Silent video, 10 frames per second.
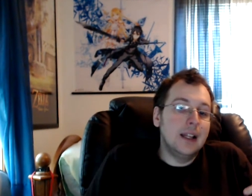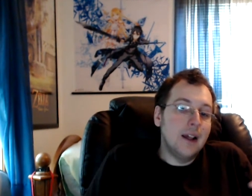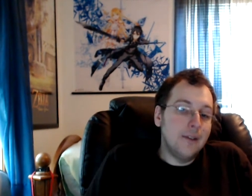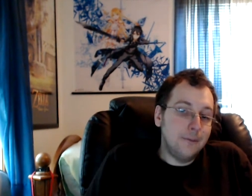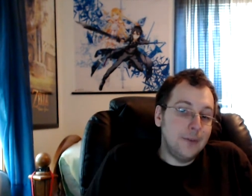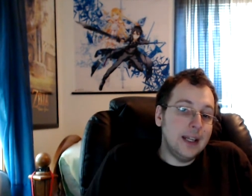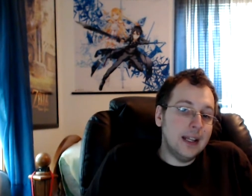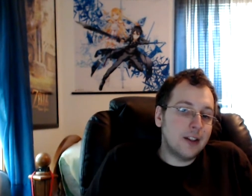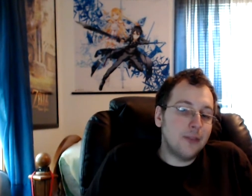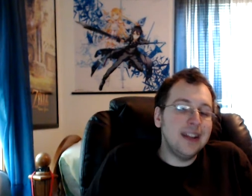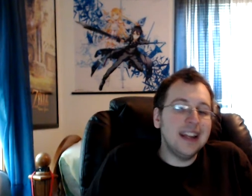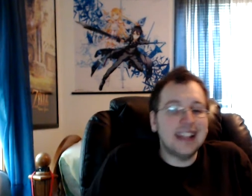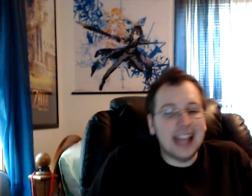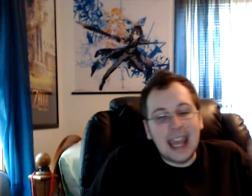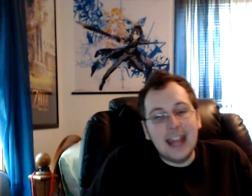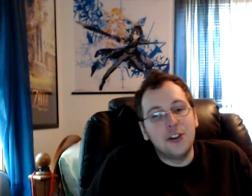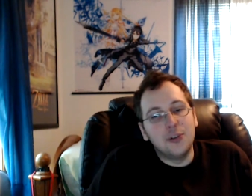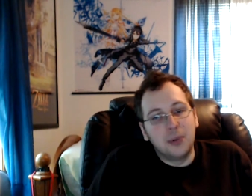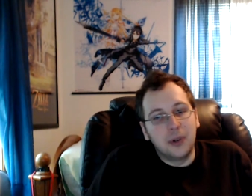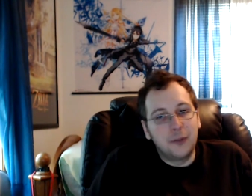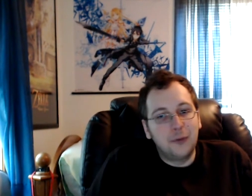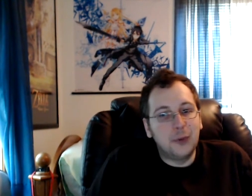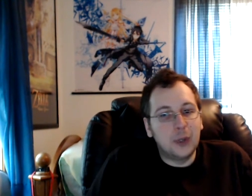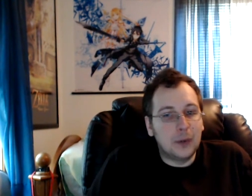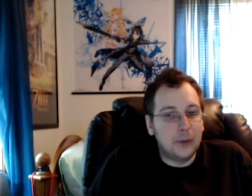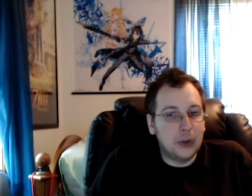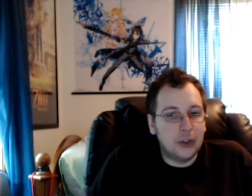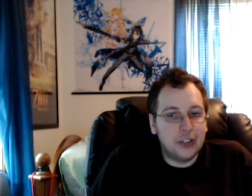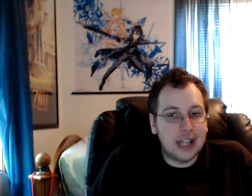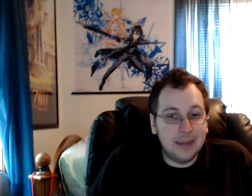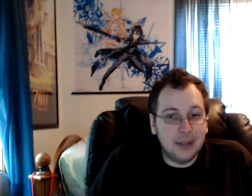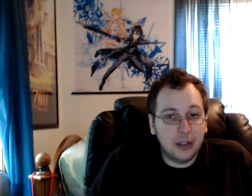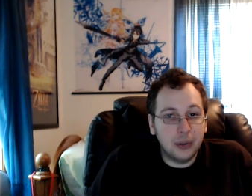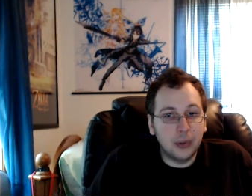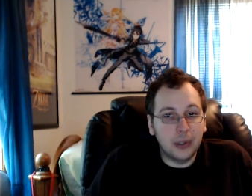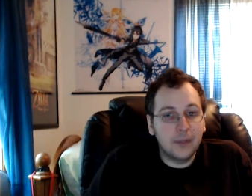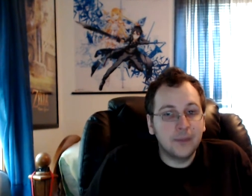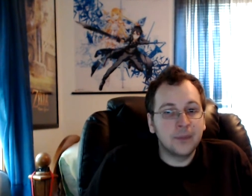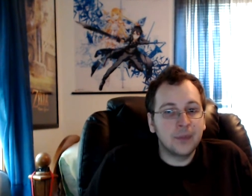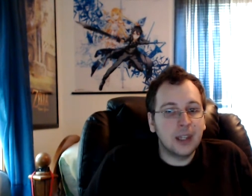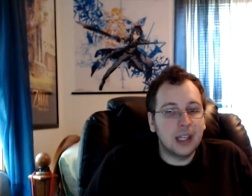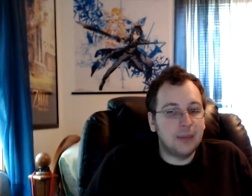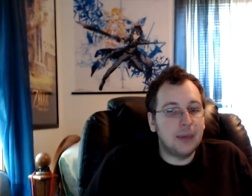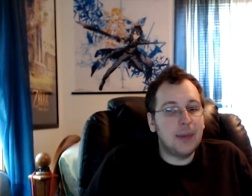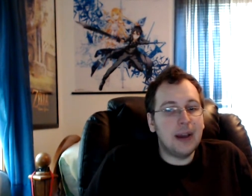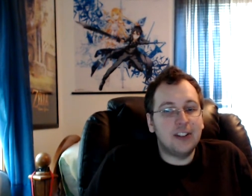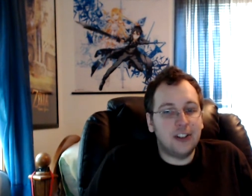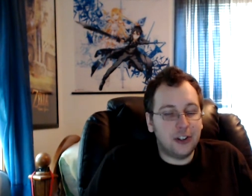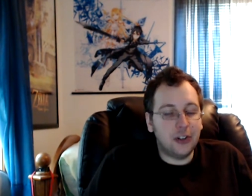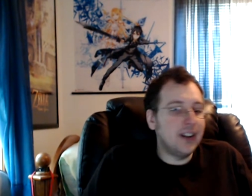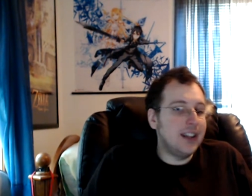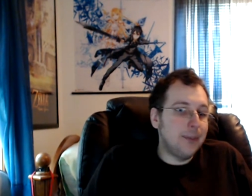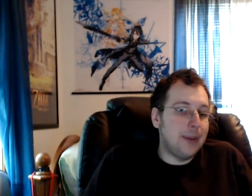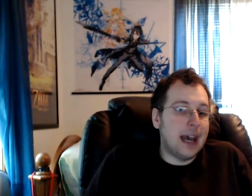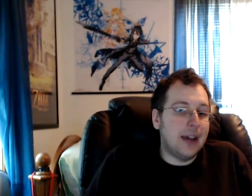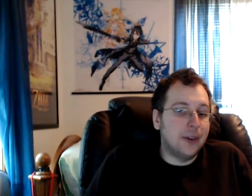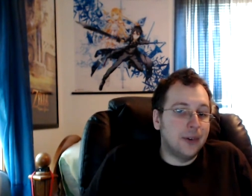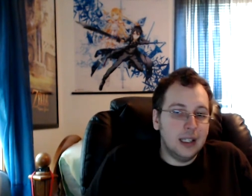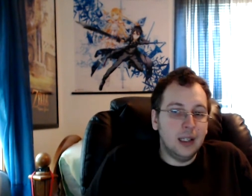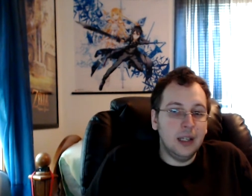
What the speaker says: Phoenix meeting Edgeworth for the first time in court, and them about to start their battle.